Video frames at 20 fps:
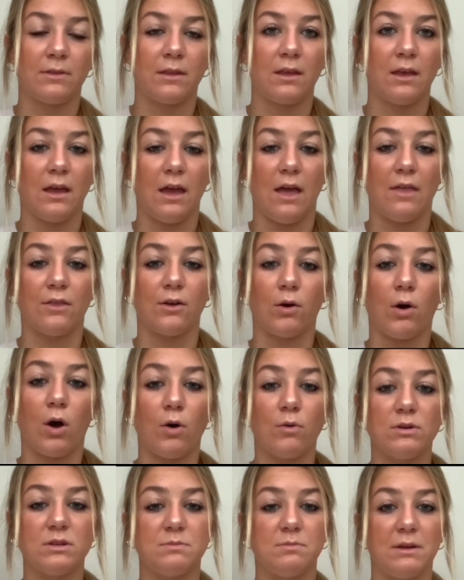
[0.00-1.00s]
And there will always
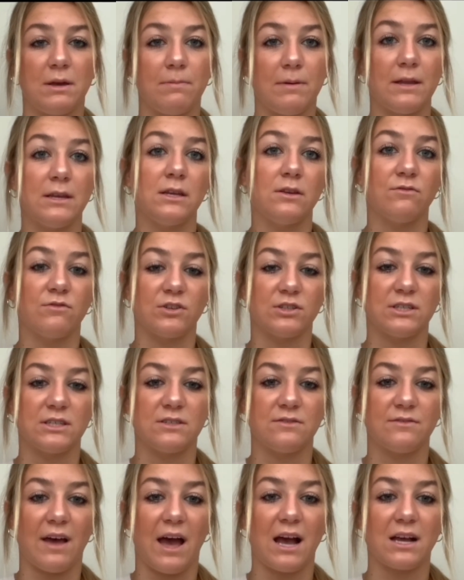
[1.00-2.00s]
be opinion versus
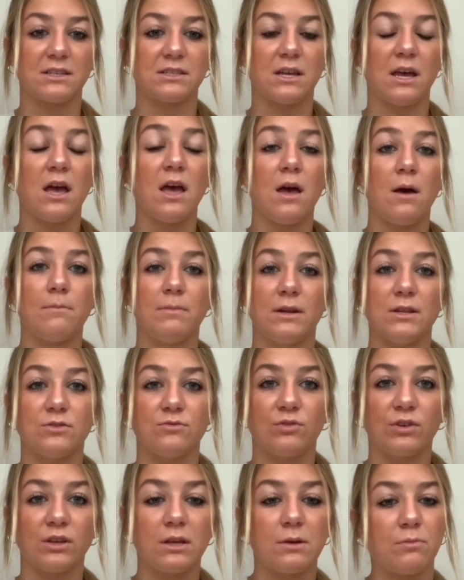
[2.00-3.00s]
facts, but it is
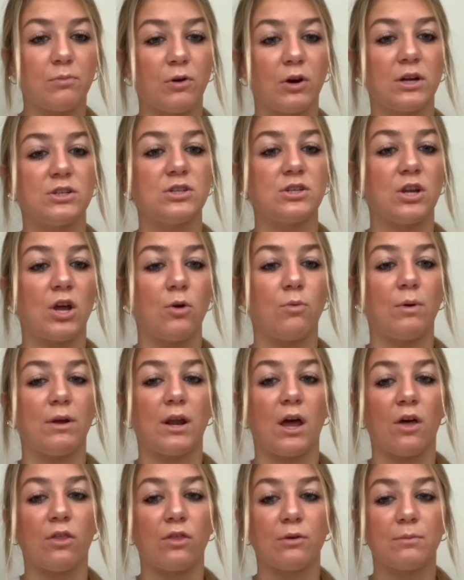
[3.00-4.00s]
really important to know when
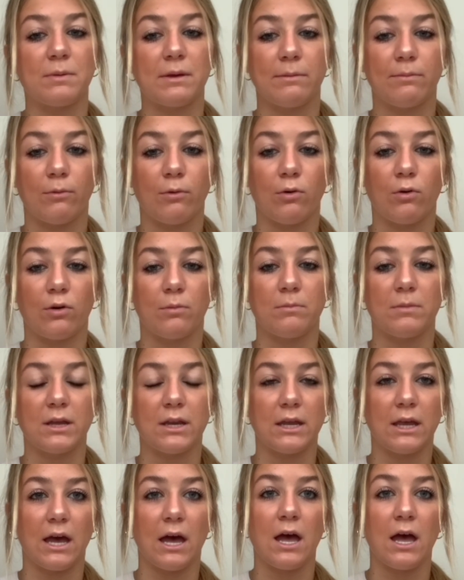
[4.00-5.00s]
other people or media